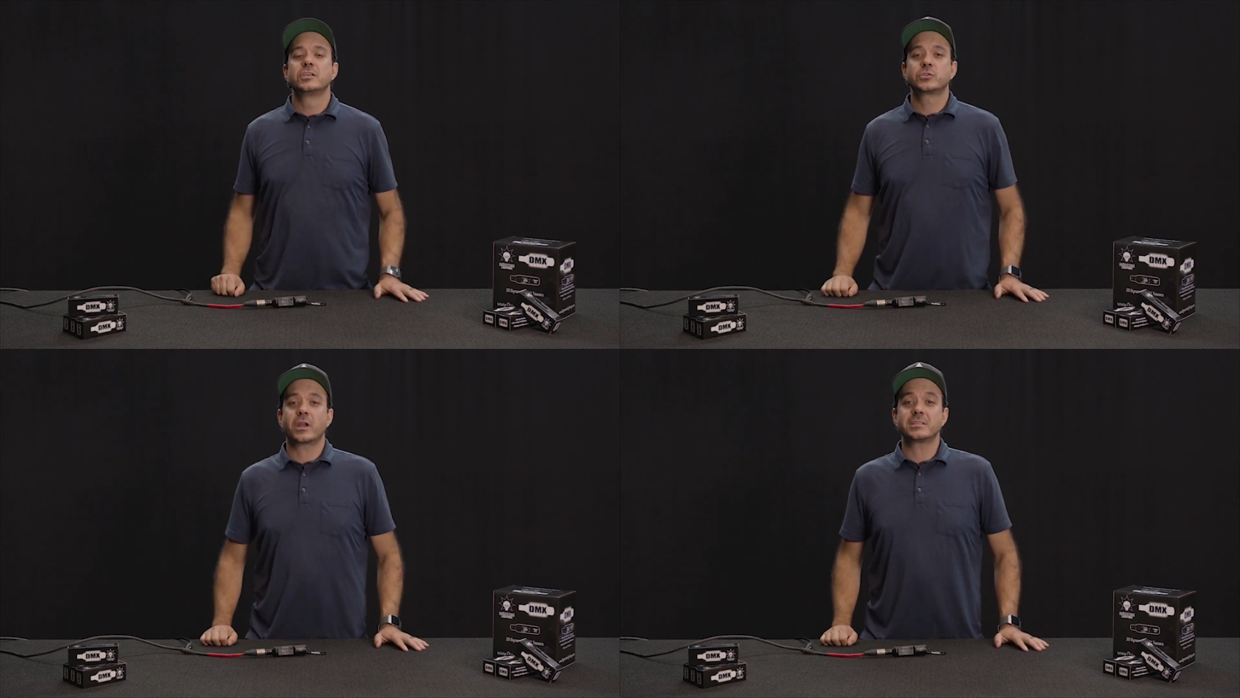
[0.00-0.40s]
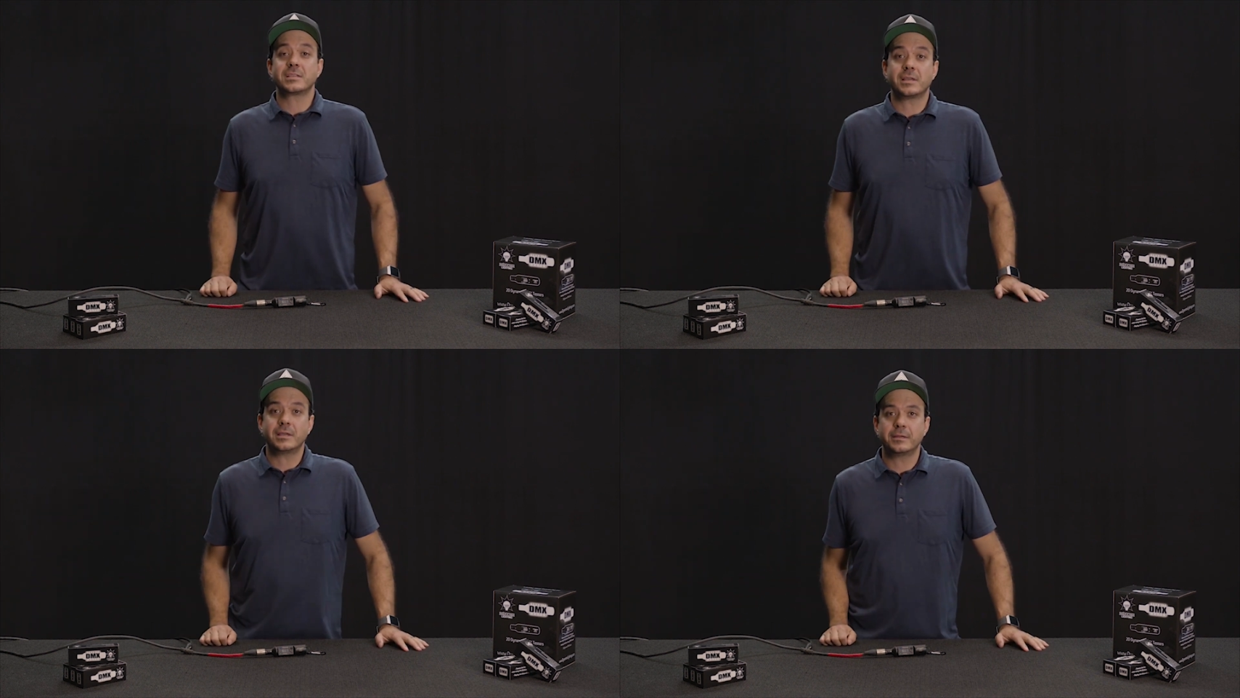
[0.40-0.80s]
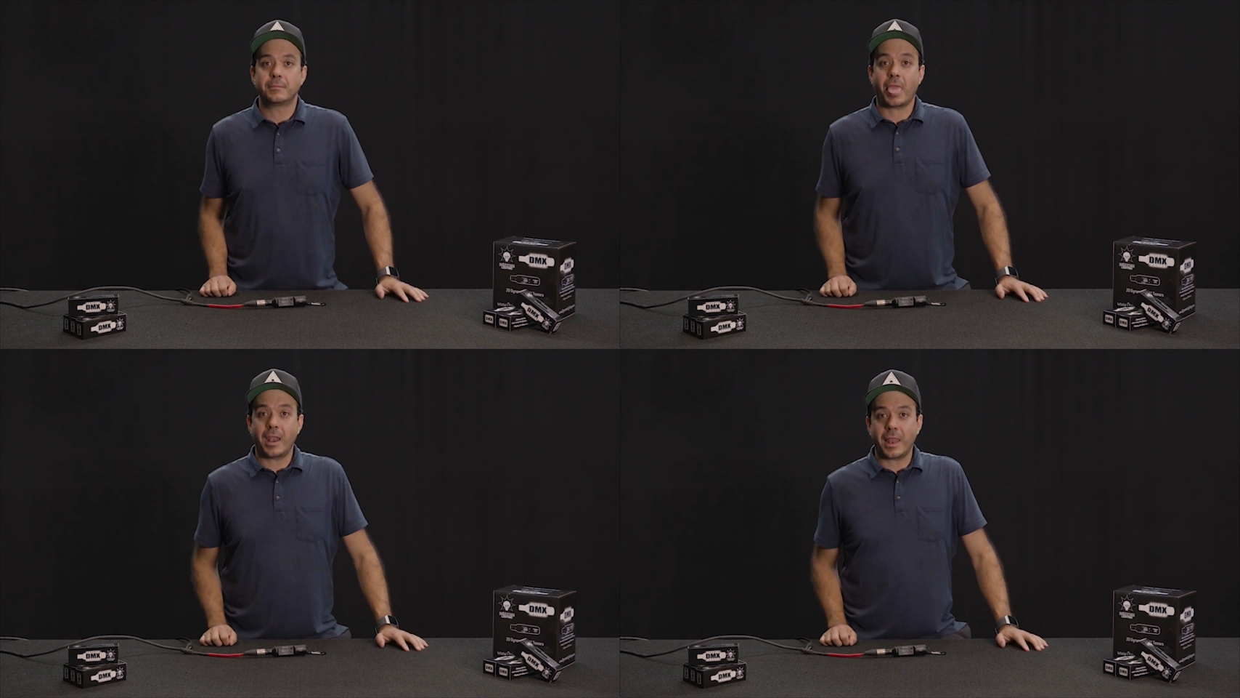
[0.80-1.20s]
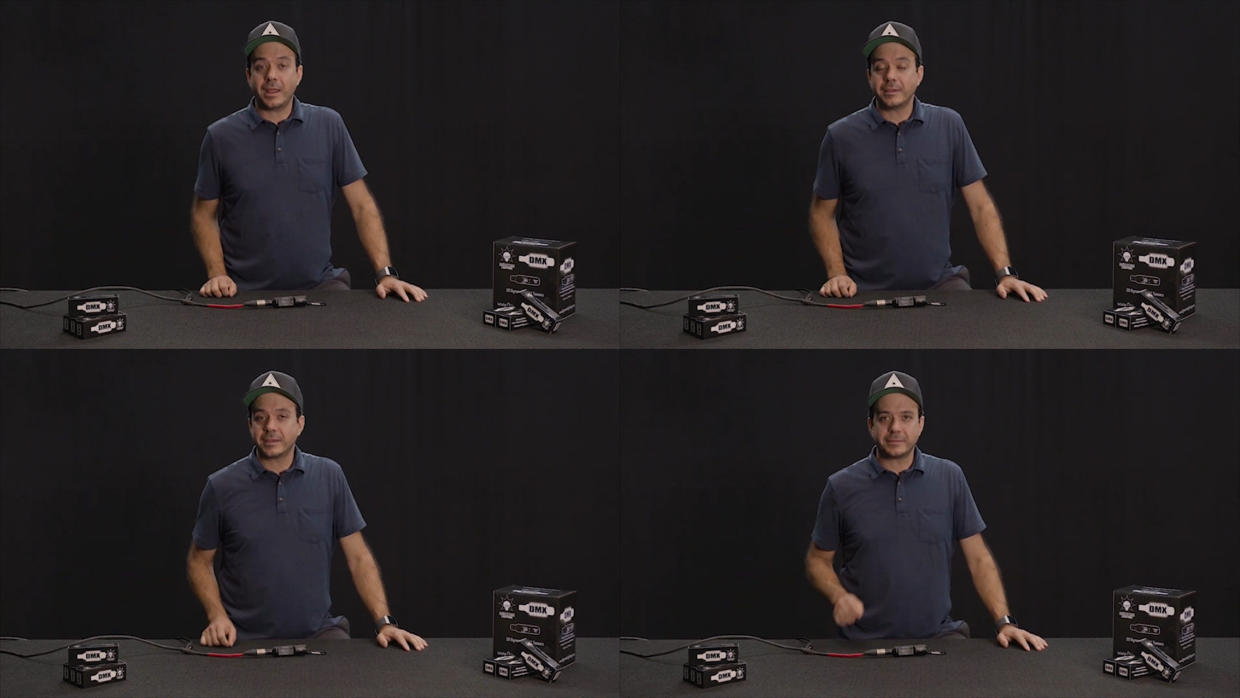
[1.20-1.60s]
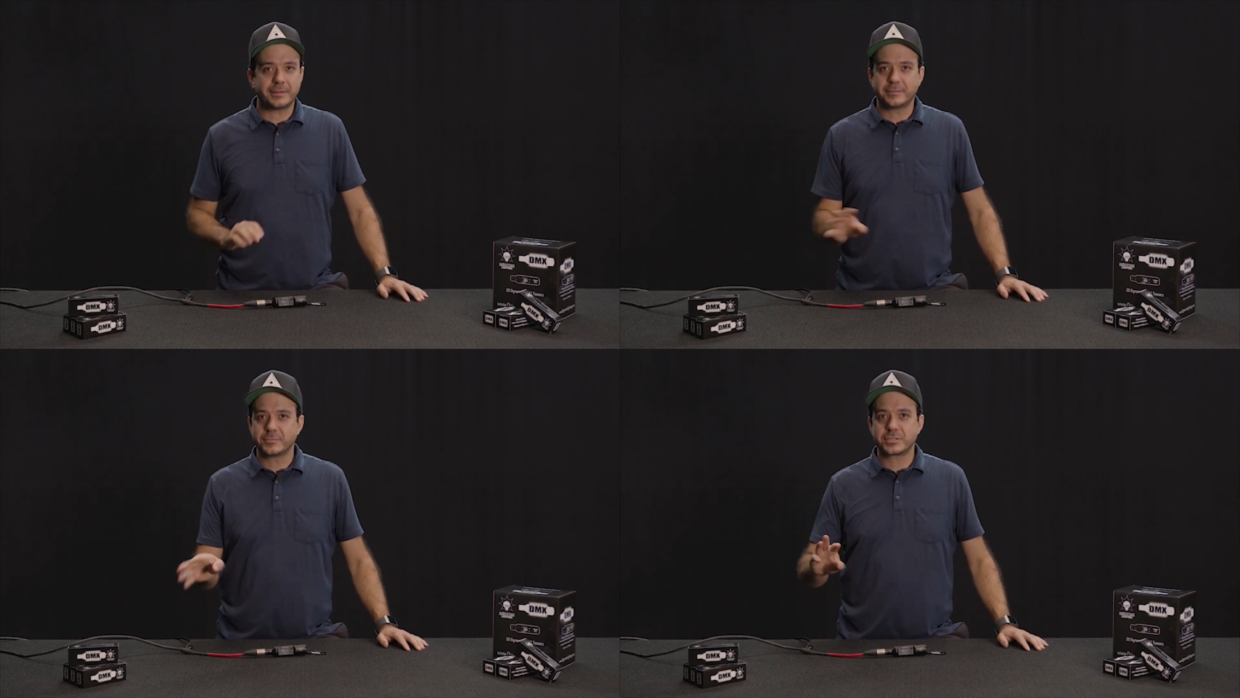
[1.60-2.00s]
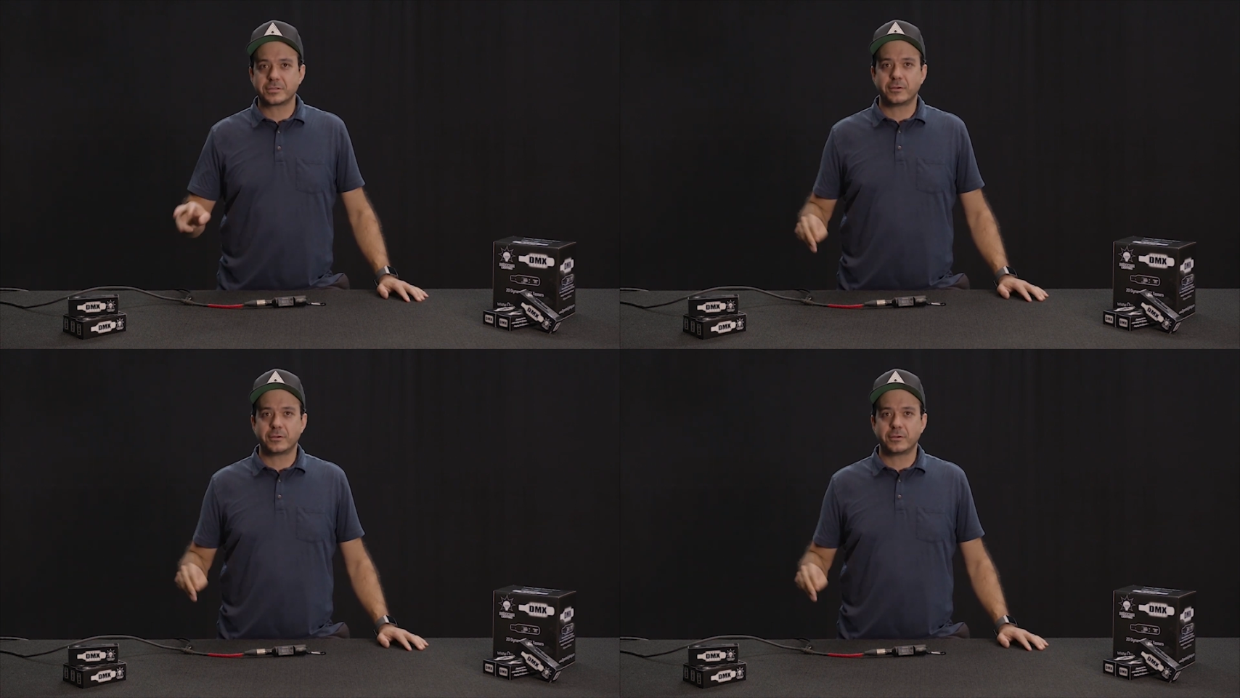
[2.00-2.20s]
So as a uh, blah, blah, blah, I, I'm just